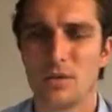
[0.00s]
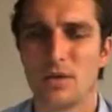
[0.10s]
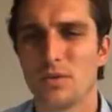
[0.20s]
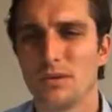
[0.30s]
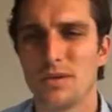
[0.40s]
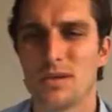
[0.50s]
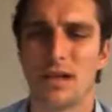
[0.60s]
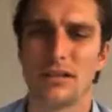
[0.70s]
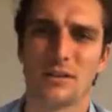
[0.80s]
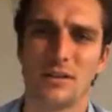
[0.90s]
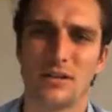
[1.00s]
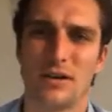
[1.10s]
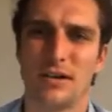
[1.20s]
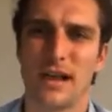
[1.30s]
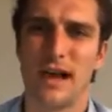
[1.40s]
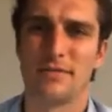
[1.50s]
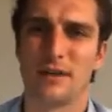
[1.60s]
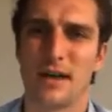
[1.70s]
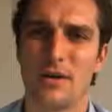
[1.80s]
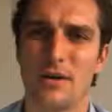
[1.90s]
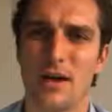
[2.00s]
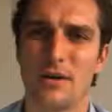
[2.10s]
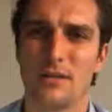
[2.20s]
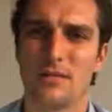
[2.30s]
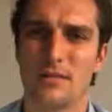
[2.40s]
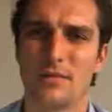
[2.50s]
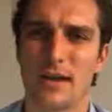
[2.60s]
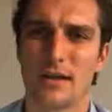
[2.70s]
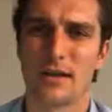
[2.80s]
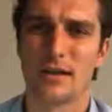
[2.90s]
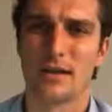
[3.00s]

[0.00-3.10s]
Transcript: what's your thoughts on NAFTA and how it could be affecting?